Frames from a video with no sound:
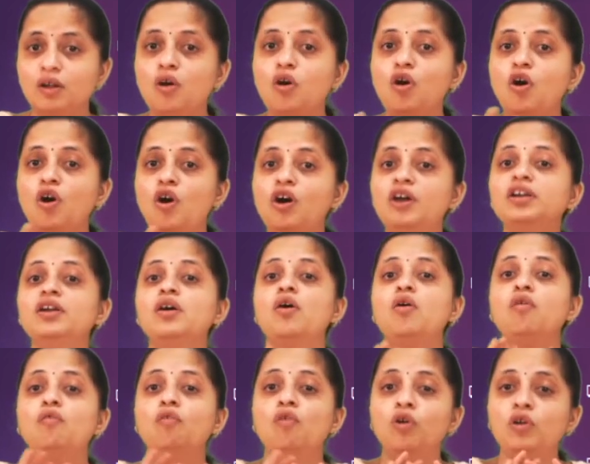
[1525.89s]
or
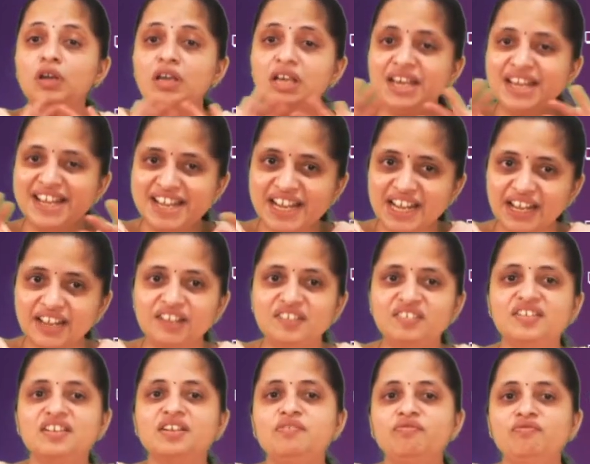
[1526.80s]
wholly
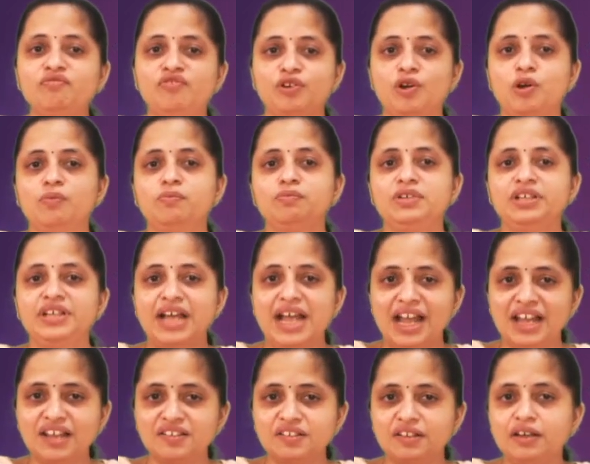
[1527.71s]
exempt from
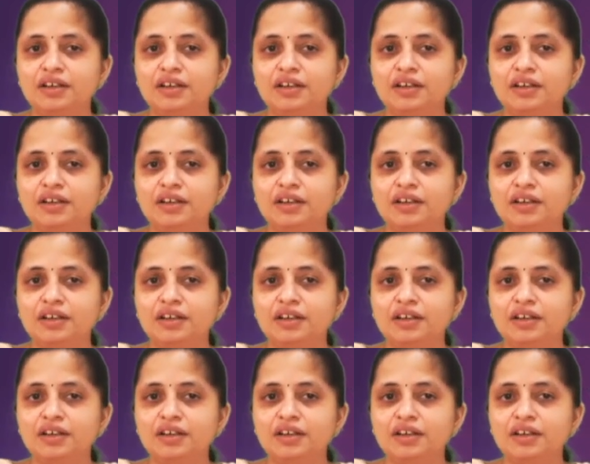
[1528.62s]
tax